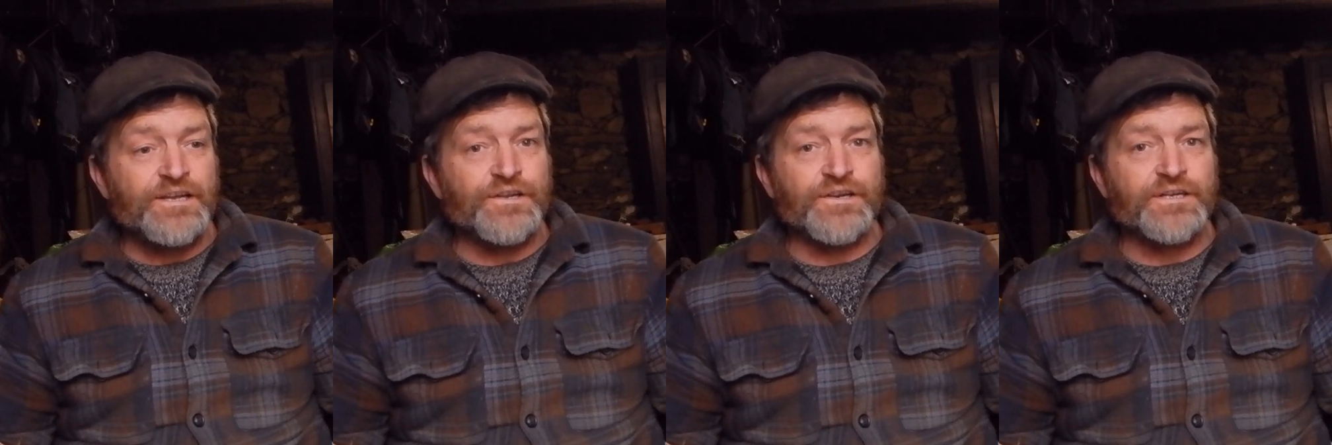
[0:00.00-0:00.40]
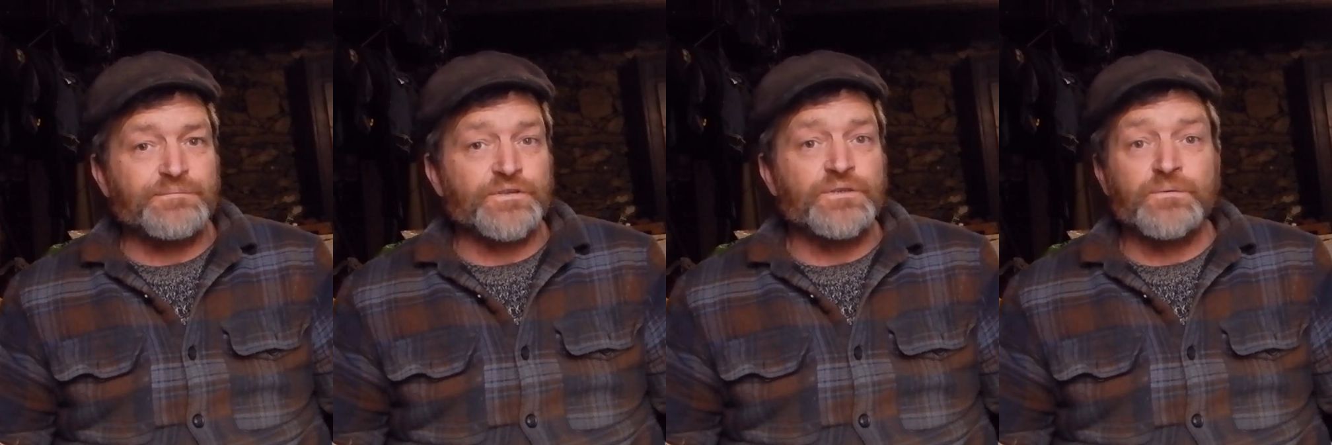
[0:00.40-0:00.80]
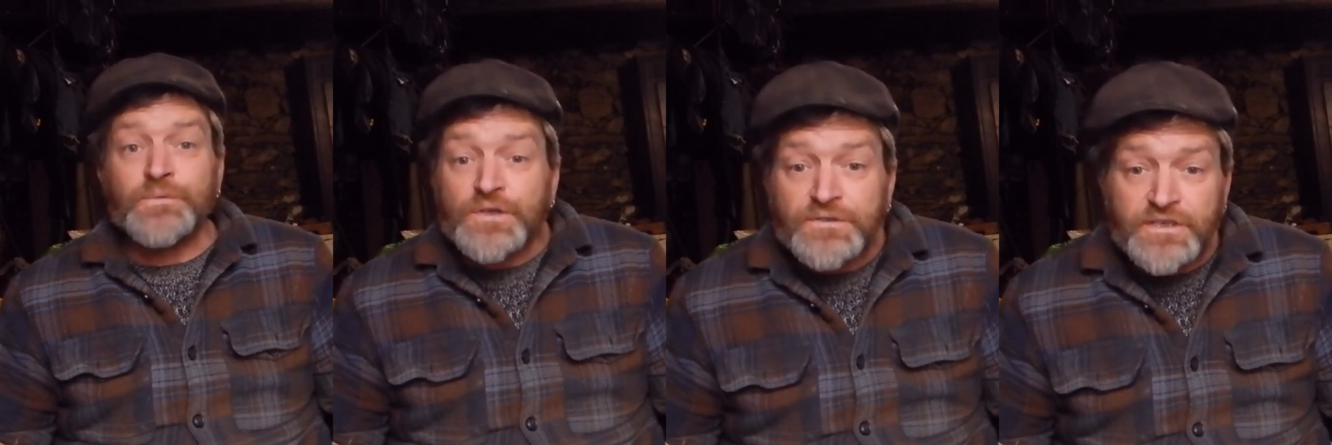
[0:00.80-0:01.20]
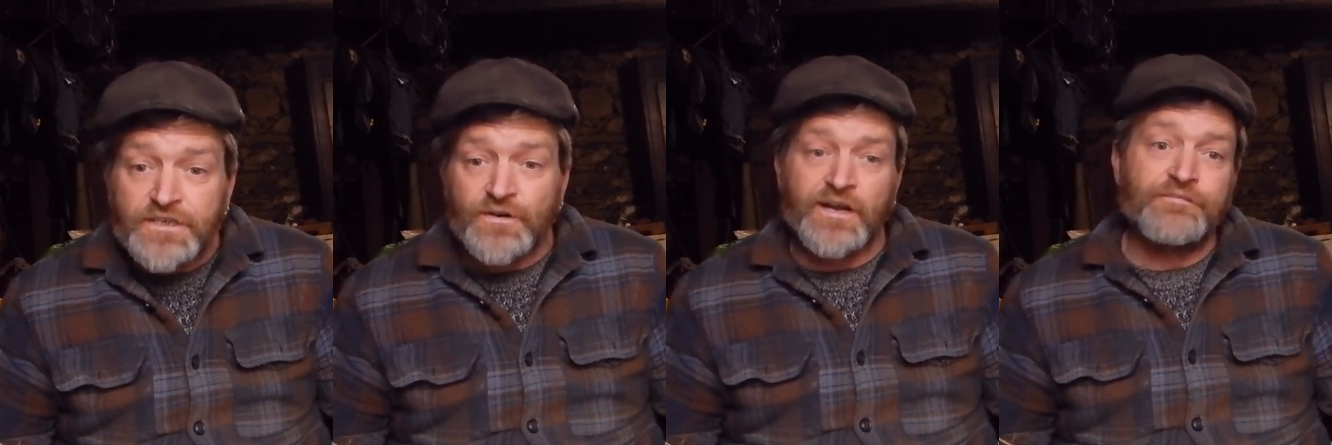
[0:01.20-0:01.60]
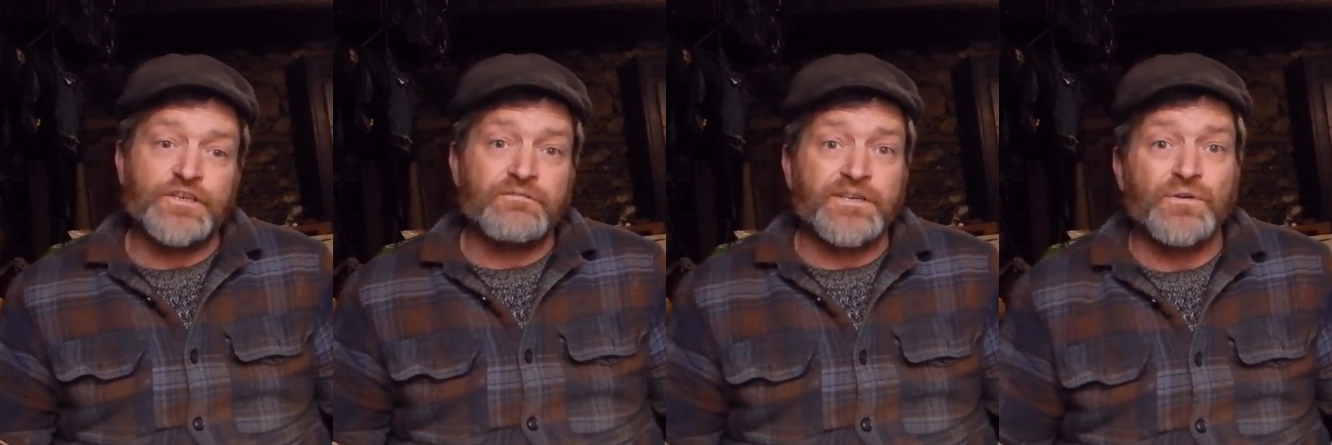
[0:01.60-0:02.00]
do music or have
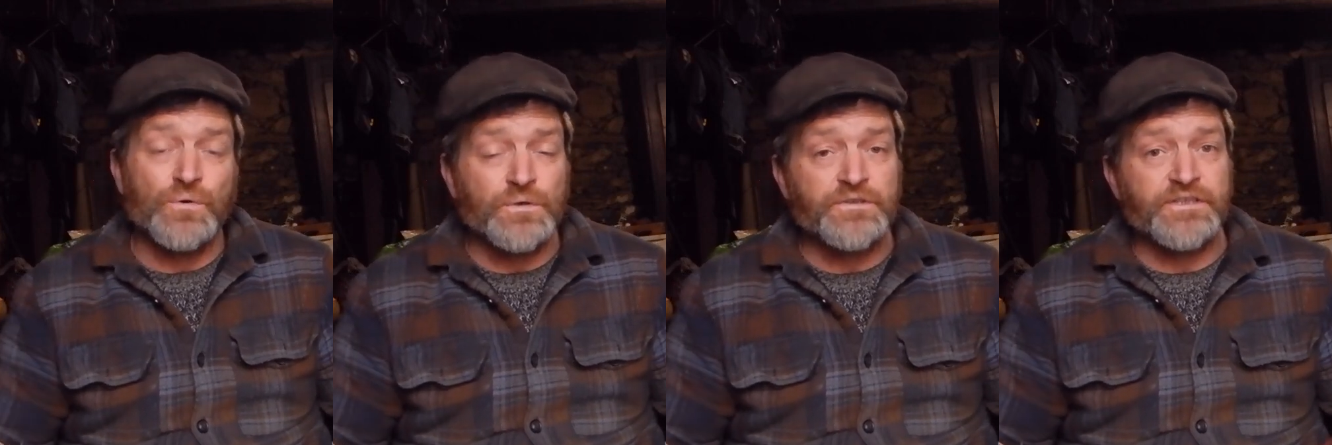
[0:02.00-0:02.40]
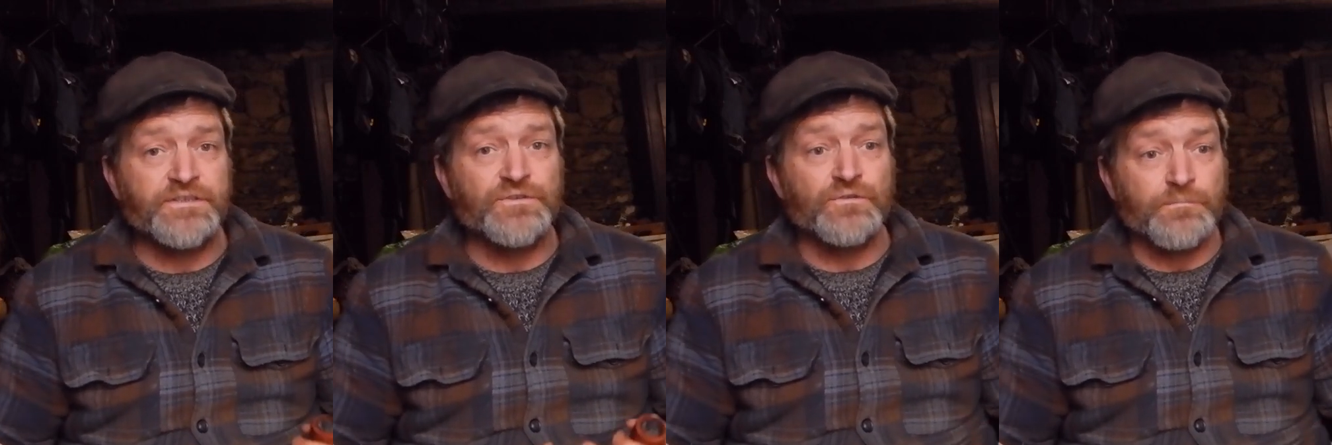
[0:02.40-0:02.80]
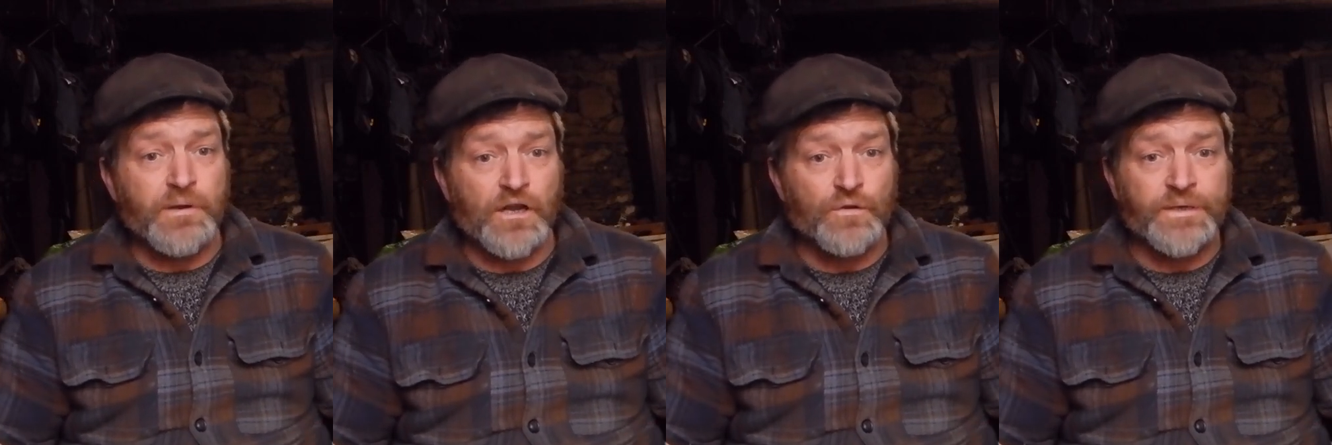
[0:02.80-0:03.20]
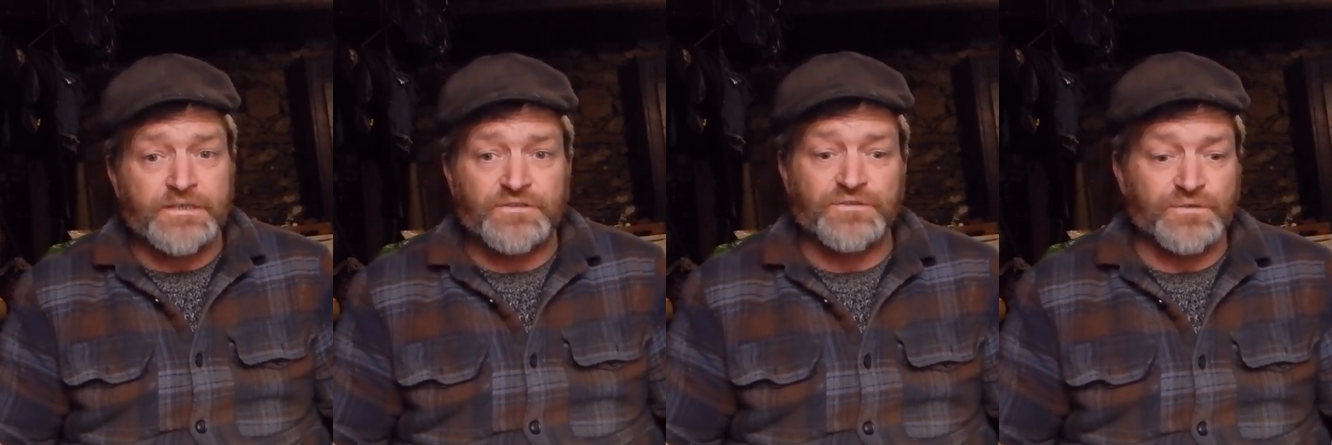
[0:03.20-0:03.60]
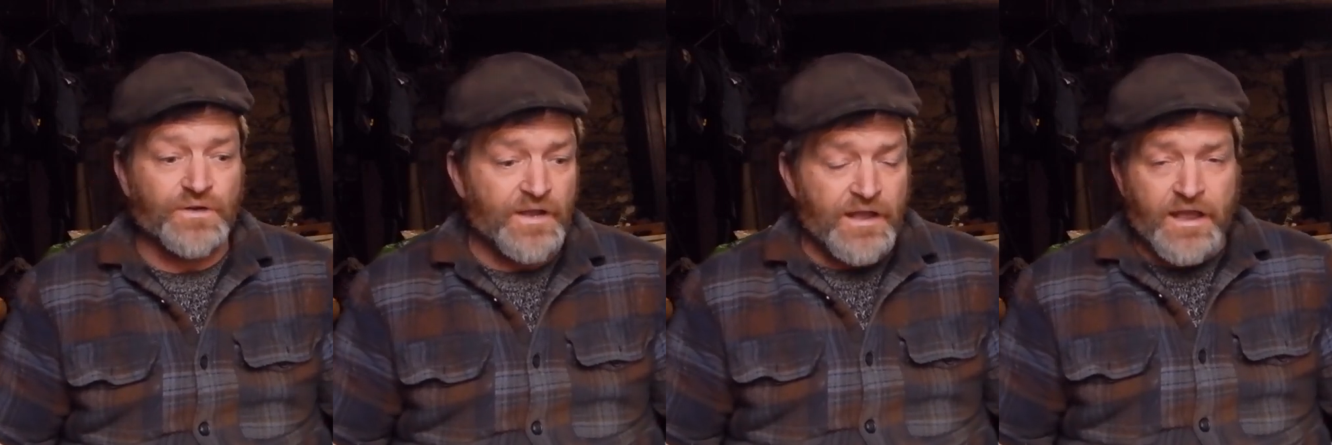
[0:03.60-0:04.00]
any recordings or are poets or